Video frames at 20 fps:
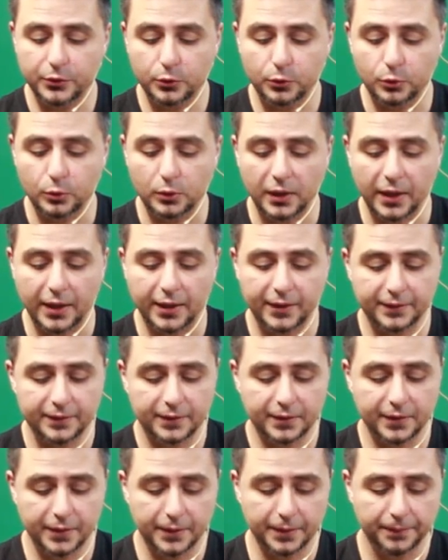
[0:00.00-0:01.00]
cool.
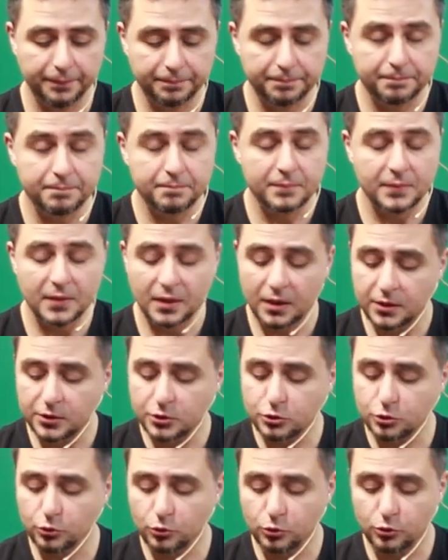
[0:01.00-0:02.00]
And
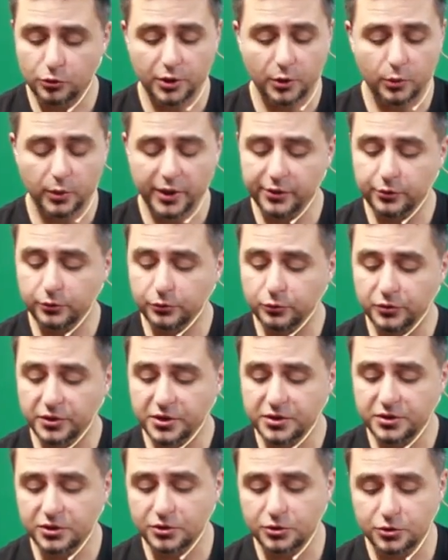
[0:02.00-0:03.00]
so the way you do
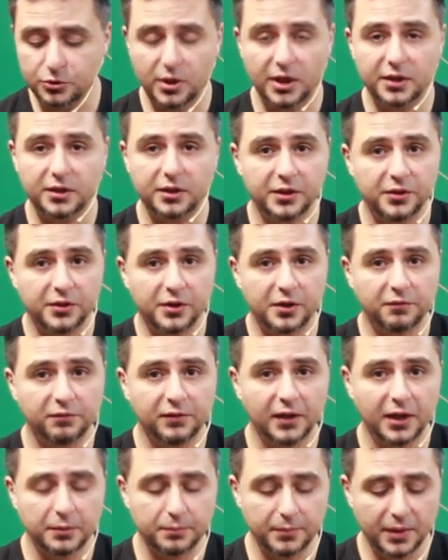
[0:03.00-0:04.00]
this is you add either a
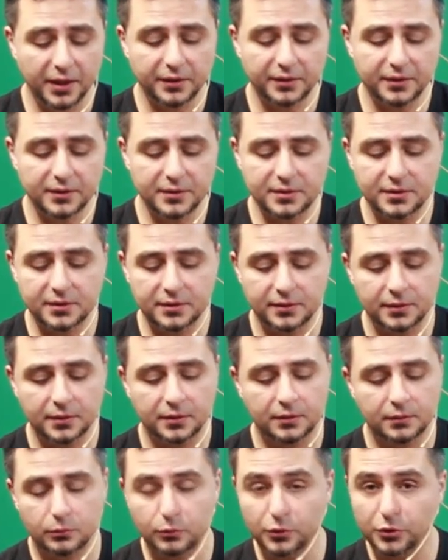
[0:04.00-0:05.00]
flat magnet
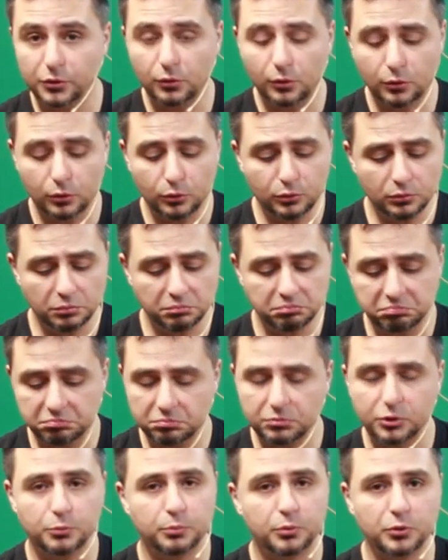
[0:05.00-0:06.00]
with glue,
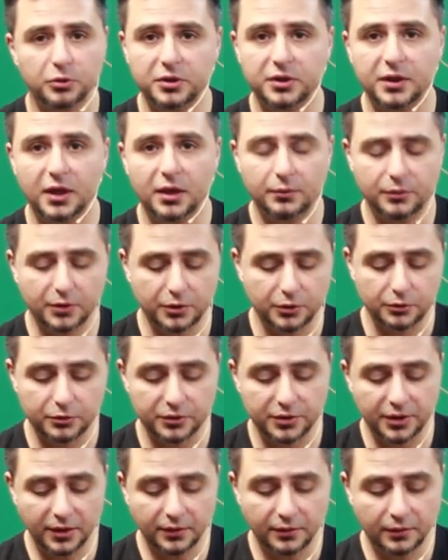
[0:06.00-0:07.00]
you put it down, and you're
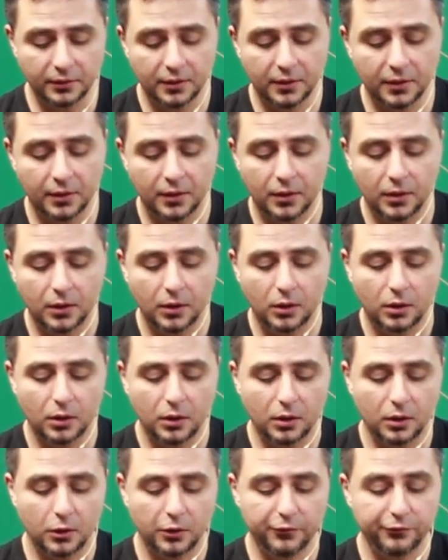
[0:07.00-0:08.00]
done.
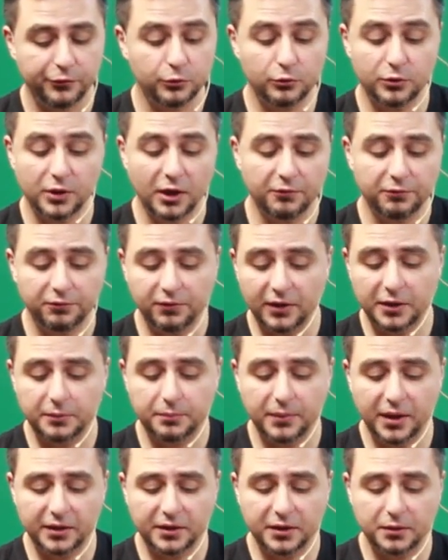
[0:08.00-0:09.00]
If you don't have flat
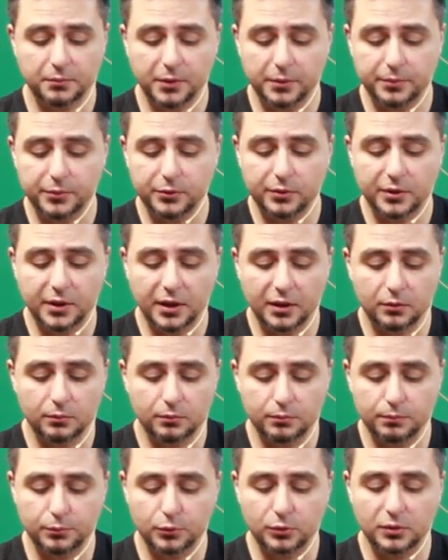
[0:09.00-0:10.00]
magnet, maybe you can
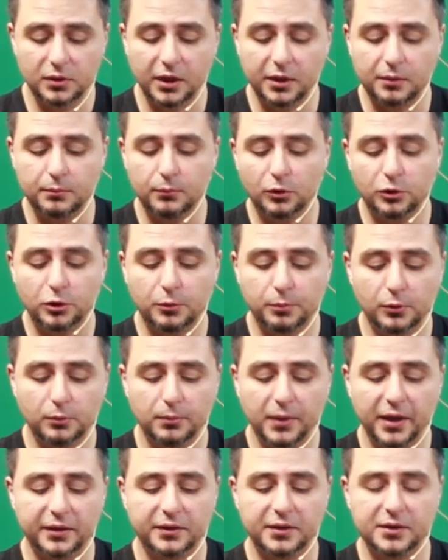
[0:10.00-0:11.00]
put like multiple
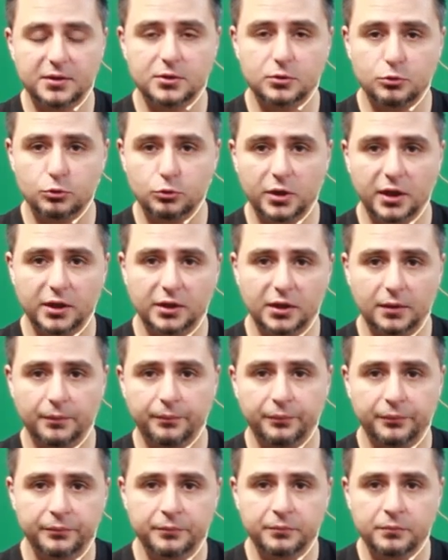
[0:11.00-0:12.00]
magnets to kind
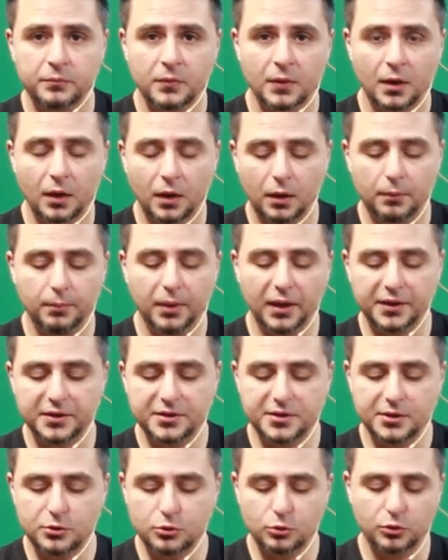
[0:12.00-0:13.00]
of
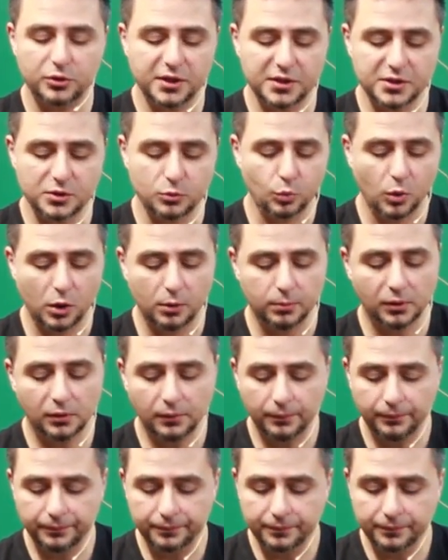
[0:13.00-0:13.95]
balance it so it doesn't wobble.